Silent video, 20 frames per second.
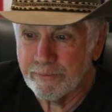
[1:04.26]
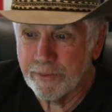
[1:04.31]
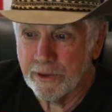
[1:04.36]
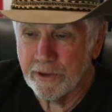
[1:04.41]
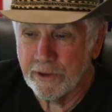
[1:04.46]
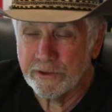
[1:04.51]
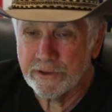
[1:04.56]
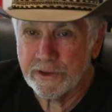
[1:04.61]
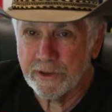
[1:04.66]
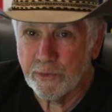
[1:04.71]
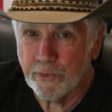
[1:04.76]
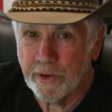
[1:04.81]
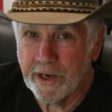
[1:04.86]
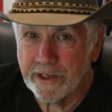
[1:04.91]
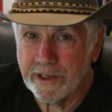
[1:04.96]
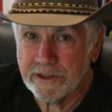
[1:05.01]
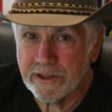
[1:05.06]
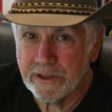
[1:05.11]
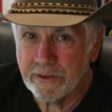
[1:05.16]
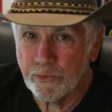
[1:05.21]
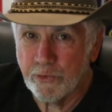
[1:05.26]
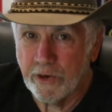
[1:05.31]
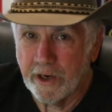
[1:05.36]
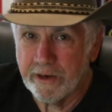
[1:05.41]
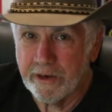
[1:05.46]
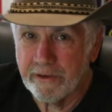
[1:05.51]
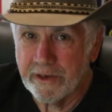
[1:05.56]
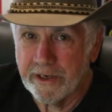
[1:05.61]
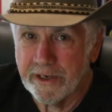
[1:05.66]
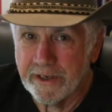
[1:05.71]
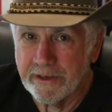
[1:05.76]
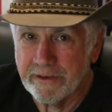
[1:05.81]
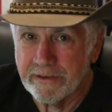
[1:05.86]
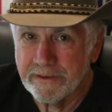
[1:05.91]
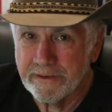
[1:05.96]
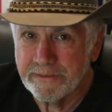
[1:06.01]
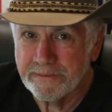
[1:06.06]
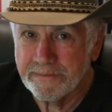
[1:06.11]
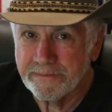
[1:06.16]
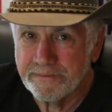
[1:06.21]
Pelosi walks on water now
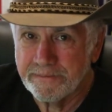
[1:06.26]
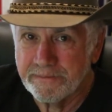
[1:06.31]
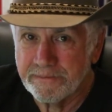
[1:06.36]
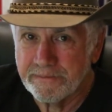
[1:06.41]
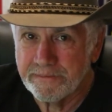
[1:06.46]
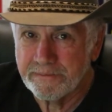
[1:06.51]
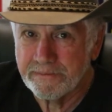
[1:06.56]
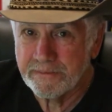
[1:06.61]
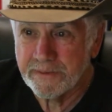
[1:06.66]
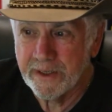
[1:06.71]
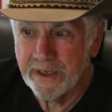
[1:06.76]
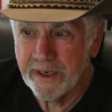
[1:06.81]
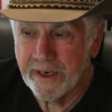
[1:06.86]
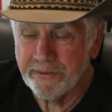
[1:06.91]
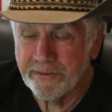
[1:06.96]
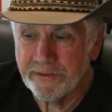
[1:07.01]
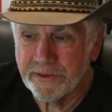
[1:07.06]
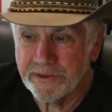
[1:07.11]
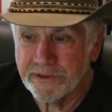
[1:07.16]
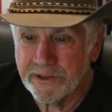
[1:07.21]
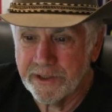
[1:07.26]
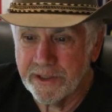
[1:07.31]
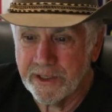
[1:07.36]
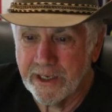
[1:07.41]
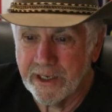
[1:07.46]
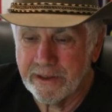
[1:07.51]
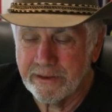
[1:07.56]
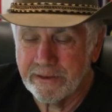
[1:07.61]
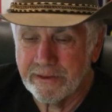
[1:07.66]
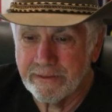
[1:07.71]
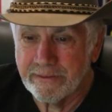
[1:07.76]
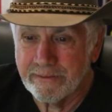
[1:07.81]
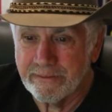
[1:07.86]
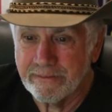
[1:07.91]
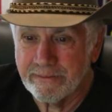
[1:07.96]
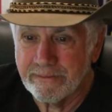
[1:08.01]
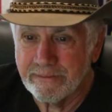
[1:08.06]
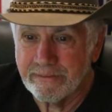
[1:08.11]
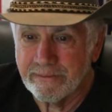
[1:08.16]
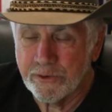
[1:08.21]
after she got
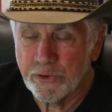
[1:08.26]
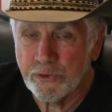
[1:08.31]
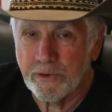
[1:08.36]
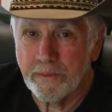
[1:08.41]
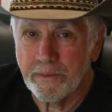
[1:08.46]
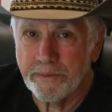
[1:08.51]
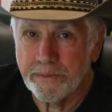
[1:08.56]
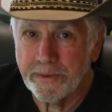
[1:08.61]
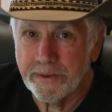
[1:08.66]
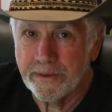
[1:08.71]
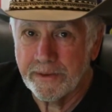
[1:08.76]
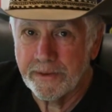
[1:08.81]
Trump